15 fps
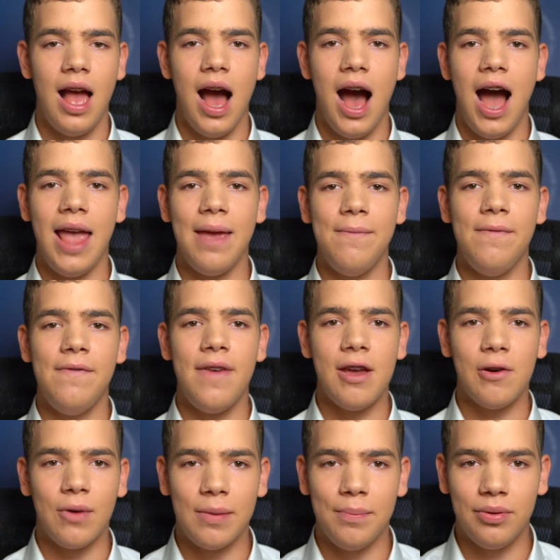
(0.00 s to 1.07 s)
I am
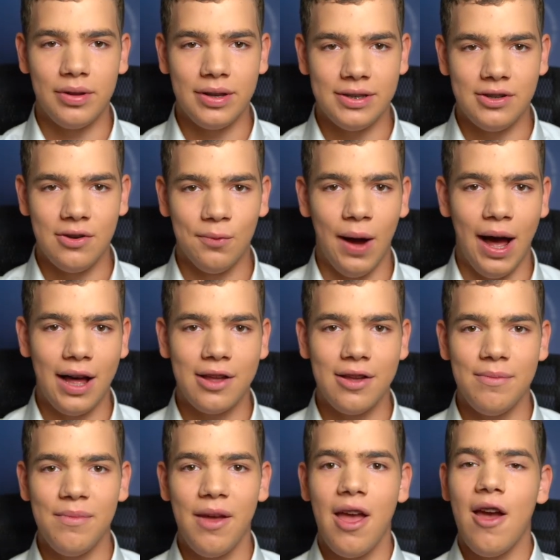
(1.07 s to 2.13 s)
very pleased to
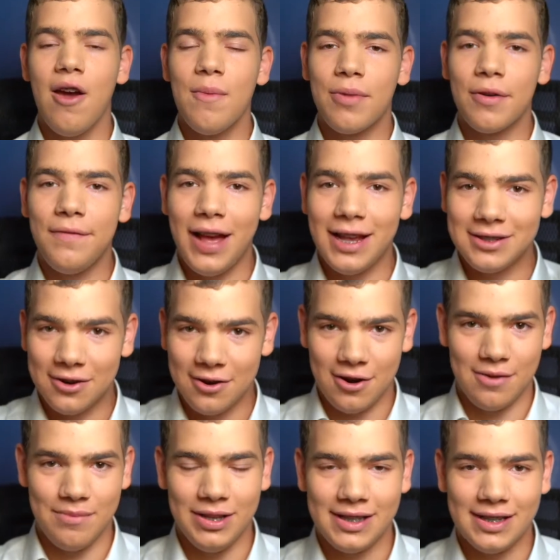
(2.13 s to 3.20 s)
welcome Professor
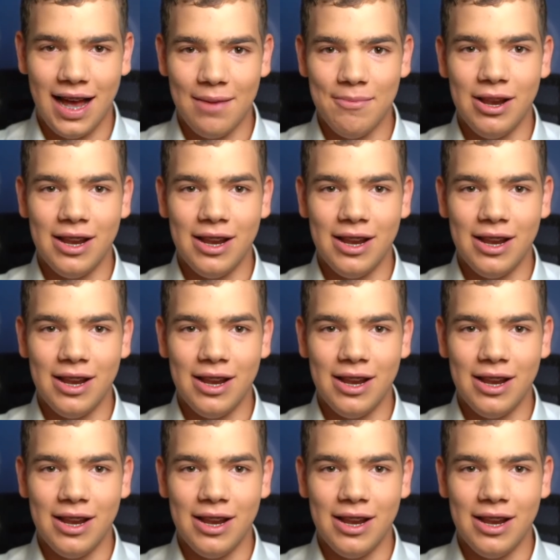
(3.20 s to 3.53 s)
Hermann Simon.